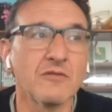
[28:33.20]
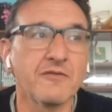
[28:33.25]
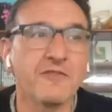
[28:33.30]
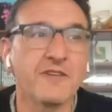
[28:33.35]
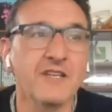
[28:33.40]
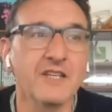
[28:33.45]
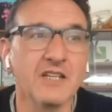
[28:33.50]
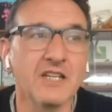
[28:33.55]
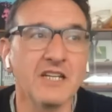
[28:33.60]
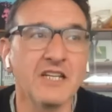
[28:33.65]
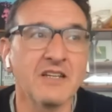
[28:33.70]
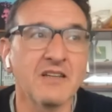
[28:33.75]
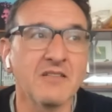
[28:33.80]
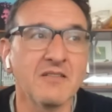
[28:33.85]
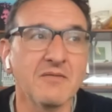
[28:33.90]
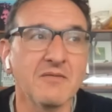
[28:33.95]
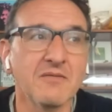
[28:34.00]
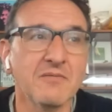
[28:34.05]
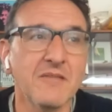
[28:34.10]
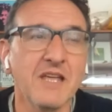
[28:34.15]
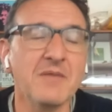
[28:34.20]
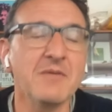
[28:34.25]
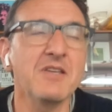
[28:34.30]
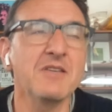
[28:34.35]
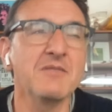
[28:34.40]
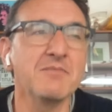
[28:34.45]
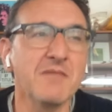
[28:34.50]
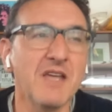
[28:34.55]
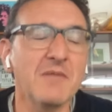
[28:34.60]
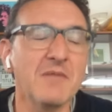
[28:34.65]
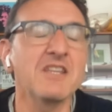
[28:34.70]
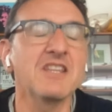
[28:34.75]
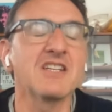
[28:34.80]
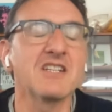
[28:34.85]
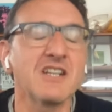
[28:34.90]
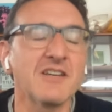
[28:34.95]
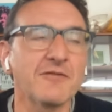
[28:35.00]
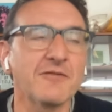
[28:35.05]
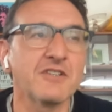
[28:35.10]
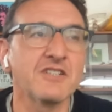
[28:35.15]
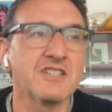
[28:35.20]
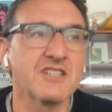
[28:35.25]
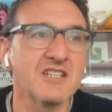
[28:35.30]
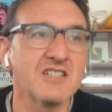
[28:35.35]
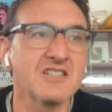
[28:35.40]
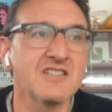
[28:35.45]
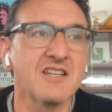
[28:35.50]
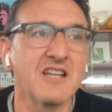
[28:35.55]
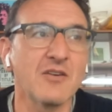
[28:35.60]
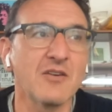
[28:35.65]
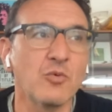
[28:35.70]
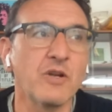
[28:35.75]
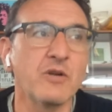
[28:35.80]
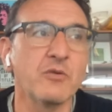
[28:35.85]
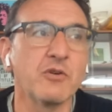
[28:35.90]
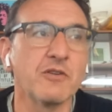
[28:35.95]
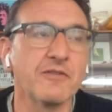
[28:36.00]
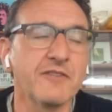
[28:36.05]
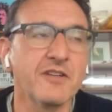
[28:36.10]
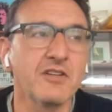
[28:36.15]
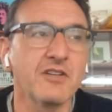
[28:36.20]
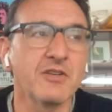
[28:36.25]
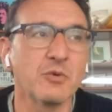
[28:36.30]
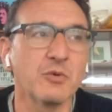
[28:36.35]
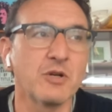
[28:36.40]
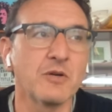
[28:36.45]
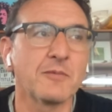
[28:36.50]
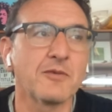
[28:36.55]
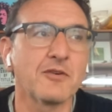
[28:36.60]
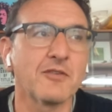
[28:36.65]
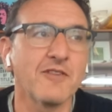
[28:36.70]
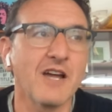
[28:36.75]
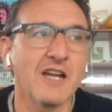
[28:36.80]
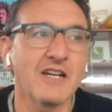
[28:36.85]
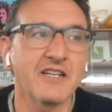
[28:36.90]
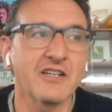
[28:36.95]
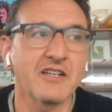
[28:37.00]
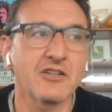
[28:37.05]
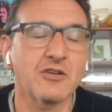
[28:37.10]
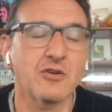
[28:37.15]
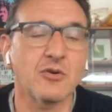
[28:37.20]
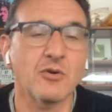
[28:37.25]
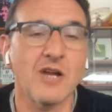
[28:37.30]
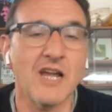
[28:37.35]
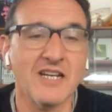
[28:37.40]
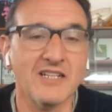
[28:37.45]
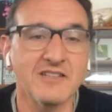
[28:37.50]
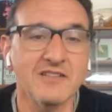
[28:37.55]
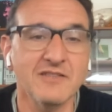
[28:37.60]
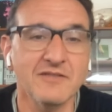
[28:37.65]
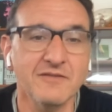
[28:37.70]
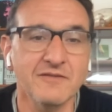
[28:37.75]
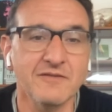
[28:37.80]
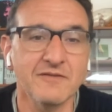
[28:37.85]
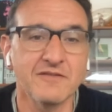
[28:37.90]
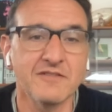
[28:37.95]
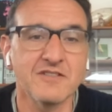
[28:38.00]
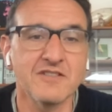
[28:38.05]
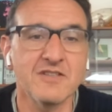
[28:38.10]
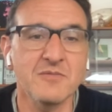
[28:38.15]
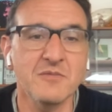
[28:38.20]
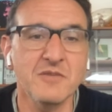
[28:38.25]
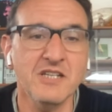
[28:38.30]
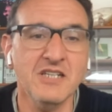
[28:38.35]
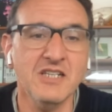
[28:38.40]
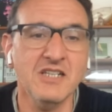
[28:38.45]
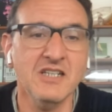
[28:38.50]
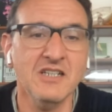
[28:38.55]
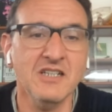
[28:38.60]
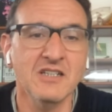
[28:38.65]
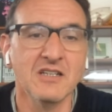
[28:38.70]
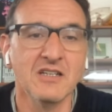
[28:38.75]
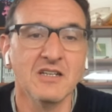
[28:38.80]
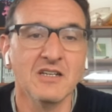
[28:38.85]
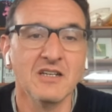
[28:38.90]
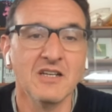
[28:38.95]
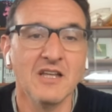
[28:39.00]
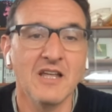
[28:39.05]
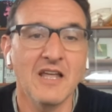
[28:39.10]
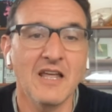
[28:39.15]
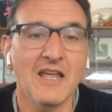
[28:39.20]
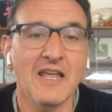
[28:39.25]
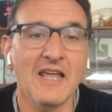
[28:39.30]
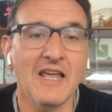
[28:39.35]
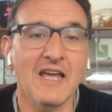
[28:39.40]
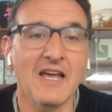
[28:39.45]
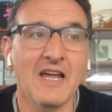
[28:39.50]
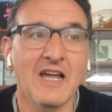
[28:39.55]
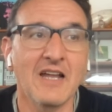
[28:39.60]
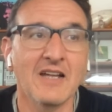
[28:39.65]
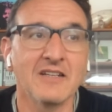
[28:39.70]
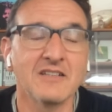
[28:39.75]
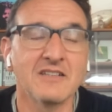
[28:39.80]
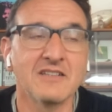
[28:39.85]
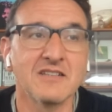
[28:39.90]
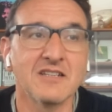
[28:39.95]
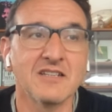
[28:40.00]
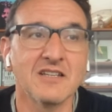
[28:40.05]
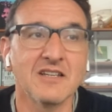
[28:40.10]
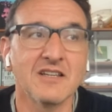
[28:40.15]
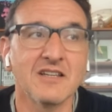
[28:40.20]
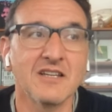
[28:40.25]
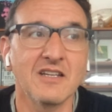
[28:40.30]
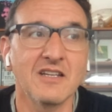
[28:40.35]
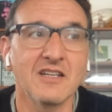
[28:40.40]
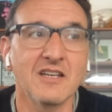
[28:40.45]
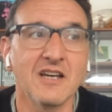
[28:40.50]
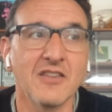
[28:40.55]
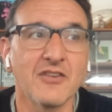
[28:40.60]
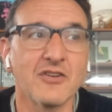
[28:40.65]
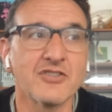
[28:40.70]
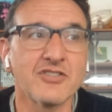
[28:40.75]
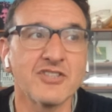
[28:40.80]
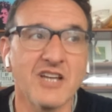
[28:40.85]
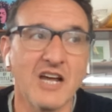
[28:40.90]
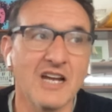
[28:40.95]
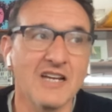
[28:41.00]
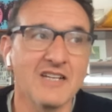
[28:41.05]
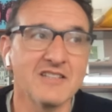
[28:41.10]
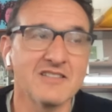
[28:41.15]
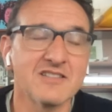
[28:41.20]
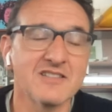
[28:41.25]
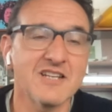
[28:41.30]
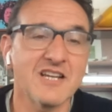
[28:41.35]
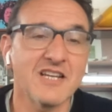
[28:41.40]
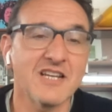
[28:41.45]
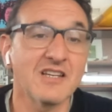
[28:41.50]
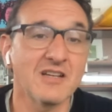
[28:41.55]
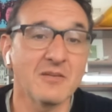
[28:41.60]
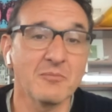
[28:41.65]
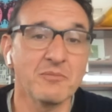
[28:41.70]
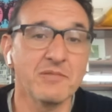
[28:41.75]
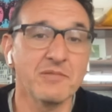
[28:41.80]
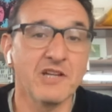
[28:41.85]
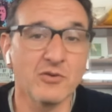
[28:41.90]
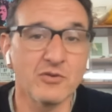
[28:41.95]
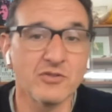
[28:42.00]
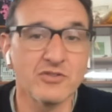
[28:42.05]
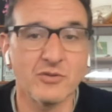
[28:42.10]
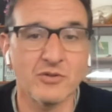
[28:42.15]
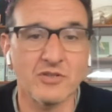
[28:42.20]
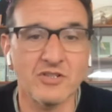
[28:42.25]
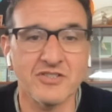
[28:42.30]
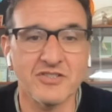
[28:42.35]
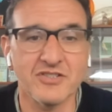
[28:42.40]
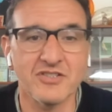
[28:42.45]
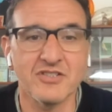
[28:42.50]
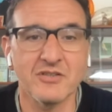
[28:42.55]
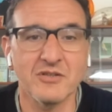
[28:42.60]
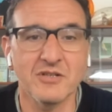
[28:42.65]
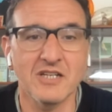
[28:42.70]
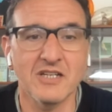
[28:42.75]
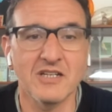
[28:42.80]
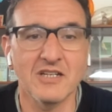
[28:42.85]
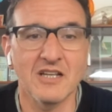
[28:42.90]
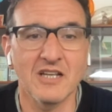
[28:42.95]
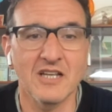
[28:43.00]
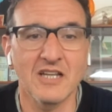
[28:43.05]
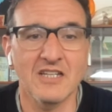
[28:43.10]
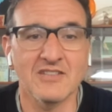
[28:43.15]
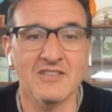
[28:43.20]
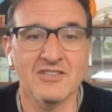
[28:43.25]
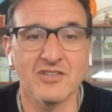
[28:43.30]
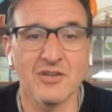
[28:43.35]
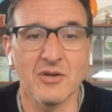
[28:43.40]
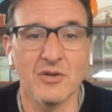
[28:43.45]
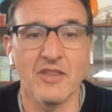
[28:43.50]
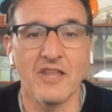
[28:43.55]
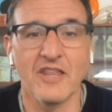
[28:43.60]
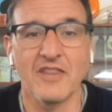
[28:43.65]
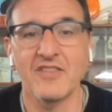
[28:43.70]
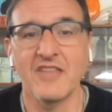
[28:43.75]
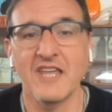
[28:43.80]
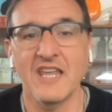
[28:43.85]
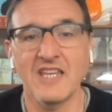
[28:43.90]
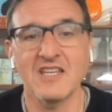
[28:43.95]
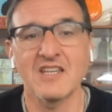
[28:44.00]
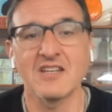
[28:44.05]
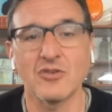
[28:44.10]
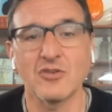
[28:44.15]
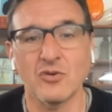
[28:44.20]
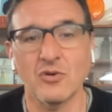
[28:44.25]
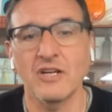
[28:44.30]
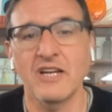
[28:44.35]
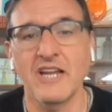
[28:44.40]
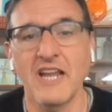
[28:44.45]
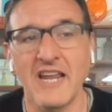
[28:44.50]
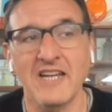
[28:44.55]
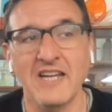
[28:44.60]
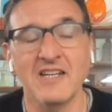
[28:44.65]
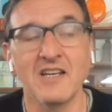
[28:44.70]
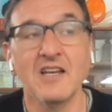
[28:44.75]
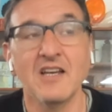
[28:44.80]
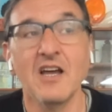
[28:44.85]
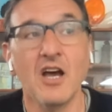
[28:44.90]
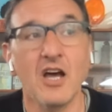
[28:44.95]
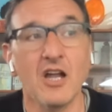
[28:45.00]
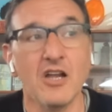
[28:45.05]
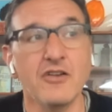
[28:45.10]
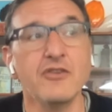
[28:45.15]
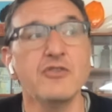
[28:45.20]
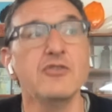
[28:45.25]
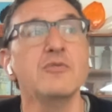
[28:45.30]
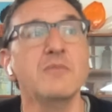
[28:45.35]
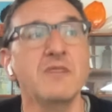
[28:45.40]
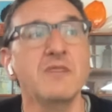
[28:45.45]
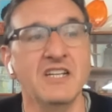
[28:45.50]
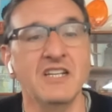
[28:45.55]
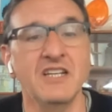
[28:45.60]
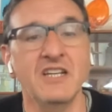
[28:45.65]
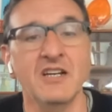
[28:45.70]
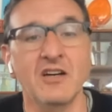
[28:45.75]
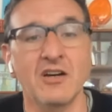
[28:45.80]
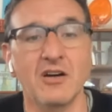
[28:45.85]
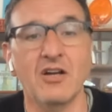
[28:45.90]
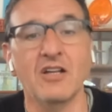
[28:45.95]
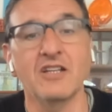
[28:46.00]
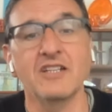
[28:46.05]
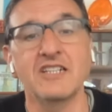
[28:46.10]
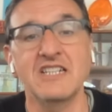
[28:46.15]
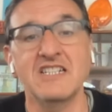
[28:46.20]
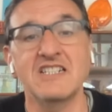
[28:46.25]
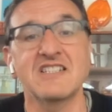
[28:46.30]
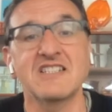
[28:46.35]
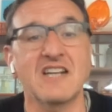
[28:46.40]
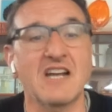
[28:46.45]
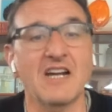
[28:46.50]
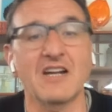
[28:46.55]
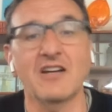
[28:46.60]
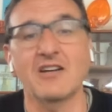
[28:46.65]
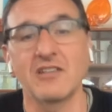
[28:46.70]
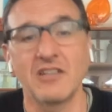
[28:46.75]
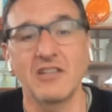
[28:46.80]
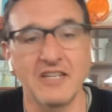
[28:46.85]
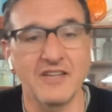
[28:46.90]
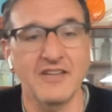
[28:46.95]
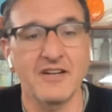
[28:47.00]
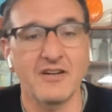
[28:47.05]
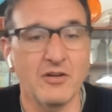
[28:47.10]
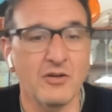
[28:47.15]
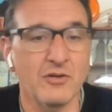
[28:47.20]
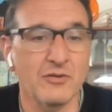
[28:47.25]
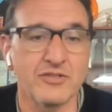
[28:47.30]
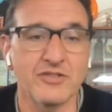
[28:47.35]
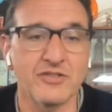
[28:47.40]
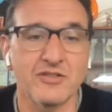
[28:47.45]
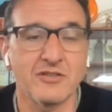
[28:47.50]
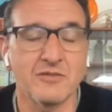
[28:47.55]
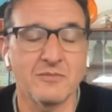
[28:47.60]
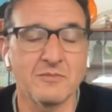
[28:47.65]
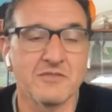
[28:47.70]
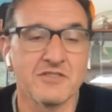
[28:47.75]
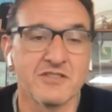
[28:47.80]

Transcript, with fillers: feeling maybe maybe the difference is that we were feeling we were providing a corrective to the media and the other side is taking a blowtorch to it and so that they can create a new media on entirely their own terms